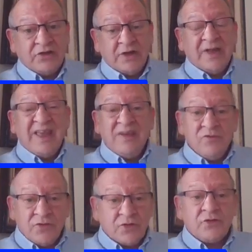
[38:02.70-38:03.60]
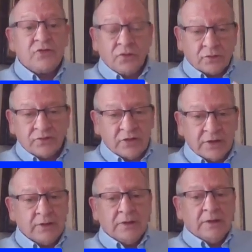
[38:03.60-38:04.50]
say, infrastructure.
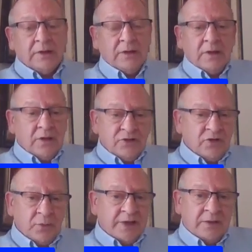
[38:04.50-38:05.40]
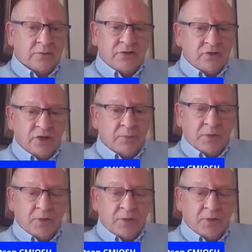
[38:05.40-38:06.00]
So without a job,